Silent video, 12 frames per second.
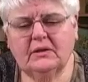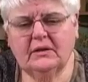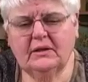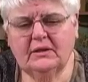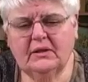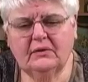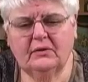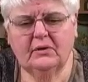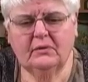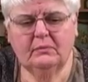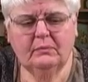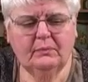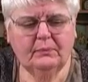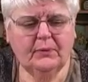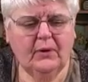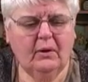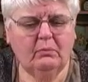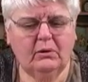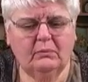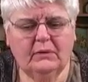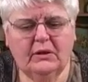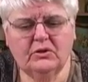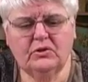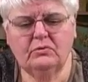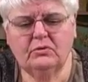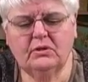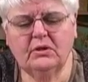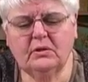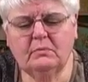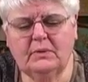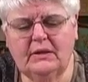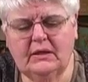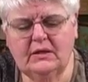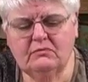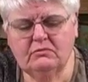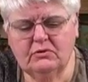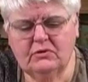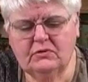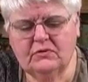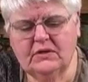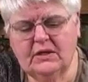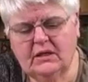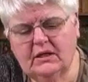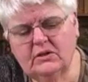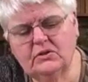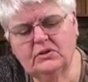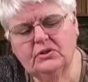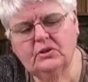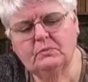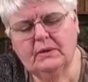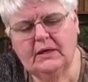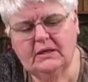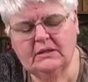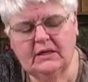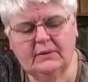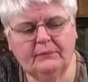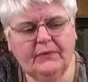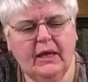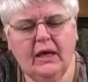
another problem that you could be introducing into your painting.